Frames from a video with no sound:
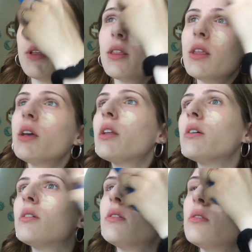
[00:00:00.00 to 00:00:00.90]
just
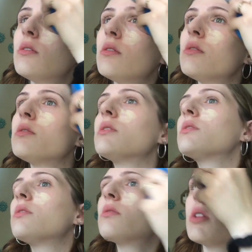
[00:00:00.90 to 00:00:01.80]
blend that out.
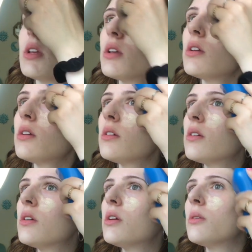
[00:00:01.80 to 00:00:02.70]
It's
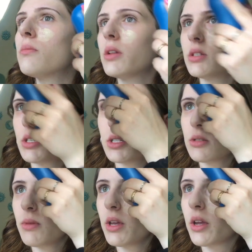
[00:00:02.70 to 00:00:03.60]
totally
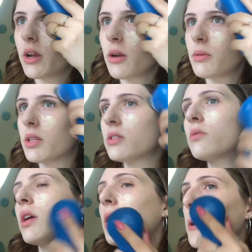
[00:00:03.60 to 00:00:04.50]
blending into my hair,
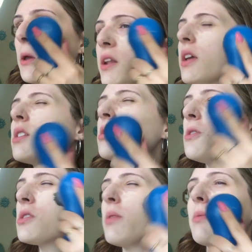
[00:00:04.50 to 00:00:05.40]
but that's okay. And I
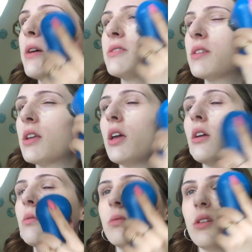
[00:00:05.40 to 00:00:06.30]
get as close to my brows
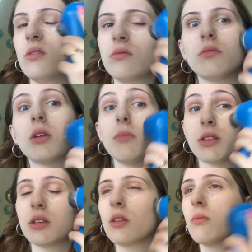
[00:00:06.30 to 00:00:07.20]
as I can without
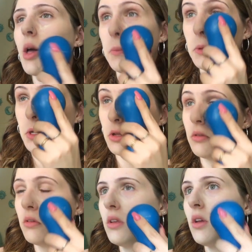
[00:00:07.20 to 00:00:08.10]
like messing them up,
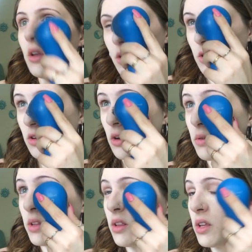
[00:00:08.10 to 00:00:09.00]
and then I'll
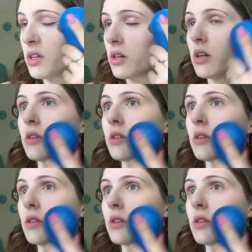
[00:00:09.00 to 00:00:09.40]
go in